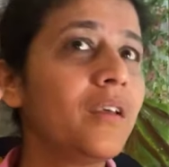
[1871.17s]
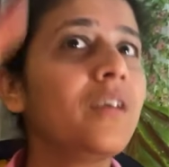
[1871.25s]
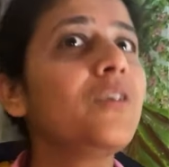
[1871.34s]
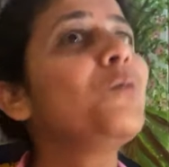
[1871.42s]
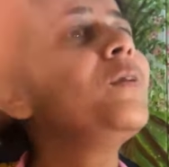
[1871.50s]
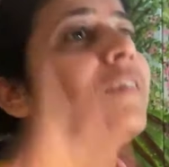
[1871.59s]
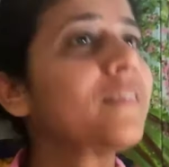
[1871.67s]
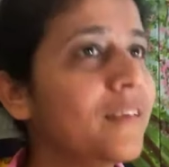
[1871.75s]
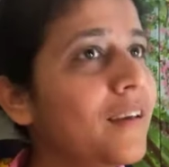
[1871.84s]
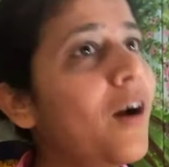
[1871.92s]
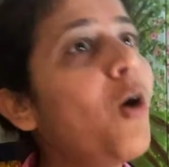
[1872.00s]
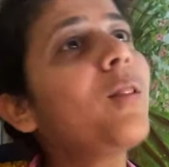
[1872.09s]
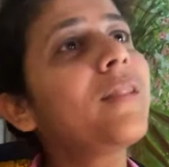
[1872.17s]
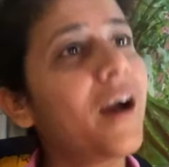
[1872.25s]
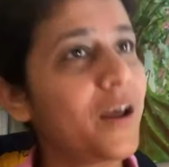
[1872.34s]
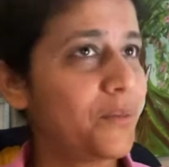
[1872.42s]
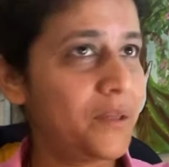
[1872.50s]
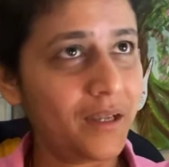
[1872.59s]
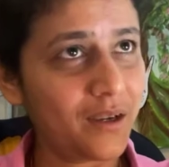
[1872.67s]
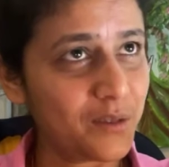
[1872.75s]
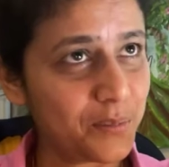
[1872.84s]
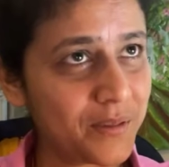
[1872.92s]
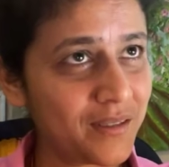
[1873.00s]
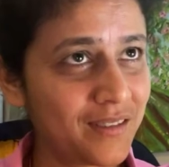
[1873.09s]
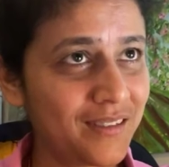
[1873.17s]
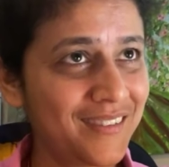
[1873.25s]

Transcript: you will see all the Ayurvedic herbs.